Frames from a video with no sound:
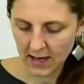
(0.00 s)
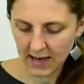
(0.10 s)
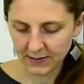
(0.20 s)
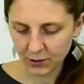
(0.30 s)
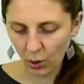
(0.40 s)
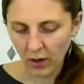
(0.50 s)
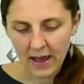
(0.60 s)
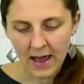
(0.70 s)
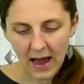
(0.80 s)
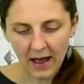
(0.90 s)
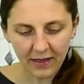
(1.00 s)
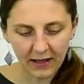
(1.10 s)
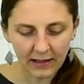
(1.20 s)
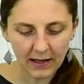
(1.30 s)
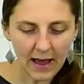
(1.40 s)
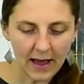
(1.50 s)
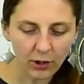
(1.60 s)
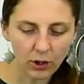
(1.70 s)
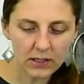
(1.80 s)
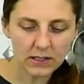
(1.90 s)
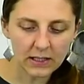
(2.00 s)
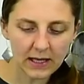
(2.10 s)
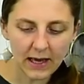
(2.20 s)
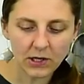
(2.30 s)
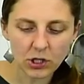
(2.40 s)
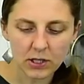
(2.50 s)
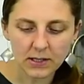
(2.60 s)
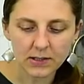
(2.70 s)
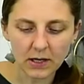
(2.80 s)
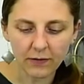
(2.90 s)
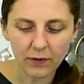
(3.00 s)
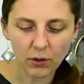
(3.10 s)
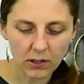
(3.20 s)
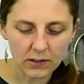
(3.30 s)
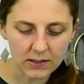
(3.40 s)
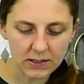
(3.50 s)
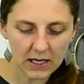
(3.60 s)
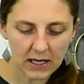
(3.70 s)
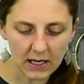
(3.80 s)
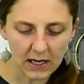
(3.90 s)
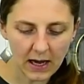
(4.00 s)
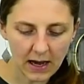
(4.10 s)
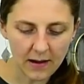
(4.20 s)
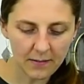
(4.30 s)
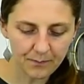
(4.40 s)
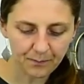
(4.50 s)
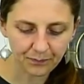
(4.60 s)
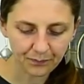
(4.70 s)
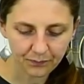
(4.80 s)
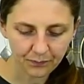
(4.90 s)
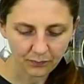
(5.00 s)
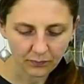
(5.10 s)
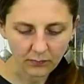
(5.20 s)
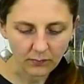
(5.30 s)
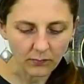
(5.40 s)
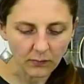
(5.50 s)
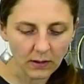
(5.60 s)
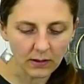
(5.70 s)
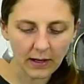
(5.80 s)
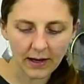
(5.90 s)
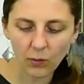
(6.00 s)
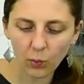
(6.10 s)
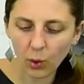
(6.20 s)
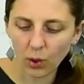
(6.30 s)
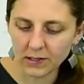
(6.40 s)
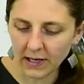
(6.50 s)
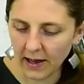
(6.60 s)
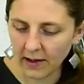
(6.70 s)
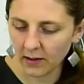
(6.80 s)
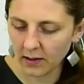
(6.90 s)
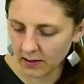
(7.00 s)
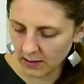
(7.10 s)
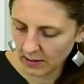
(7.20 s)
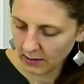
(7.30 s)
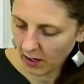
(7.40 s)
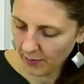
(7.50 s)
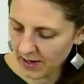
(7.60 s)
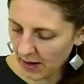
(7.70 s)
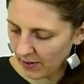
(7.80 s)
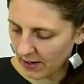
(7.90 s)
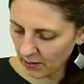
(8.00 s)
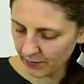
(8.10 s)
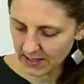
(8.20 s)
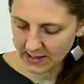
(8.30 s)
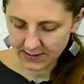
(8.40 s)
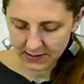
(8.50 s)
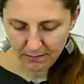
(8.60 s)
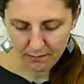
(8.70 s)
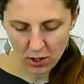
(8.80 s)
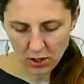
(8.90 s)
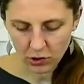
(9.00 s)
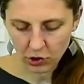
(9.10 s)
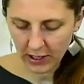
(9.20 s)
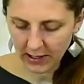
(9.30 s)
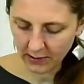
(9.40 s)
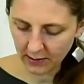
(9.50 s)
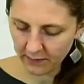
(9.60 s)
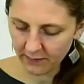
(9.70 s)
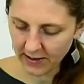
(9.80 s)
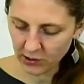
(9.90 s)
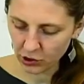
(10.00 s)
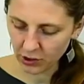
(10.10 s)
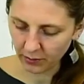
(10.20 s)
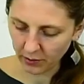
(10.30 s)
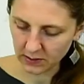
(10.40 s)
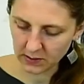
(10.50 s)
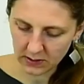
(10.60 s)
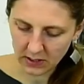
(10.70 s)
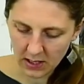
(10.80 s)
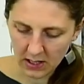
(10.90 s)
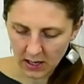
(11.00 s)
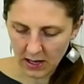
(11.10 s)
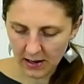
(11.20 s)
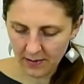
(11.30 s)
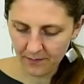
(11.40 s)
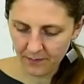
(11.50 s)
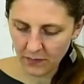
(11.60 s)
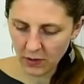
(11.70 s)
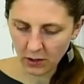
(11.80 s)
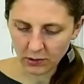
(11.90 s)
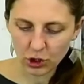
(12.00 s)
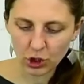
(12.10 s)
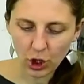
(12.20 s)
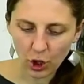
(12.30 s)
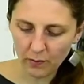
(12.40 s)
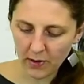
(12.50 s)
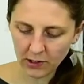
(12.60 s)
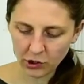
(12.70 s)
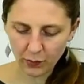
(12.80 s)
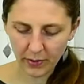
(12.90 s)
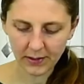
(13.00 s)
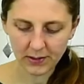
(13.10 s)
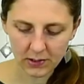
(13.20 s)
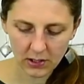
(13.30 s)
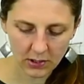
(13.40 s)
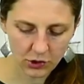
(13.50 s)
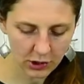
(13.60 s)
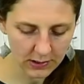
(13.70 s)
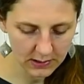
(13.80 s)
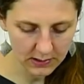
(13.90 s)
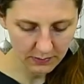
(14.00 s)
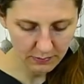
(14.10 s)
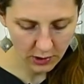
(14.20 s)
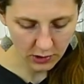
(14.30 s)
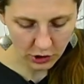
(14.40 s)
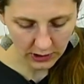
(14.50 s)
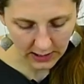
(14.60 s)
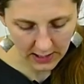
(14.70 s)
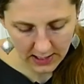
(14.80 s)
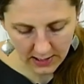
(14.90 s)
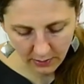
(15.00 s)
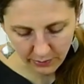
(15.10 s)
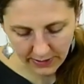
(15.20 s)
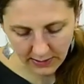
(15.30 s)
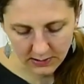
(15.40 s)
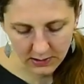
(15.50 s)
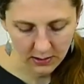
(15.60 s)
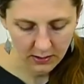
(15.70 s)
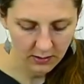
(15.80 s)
Yeah, so I think a good indication is if you can see kind of water coming up a little bit and submerging the vegetables. Not too much, but just submerging it a little bit.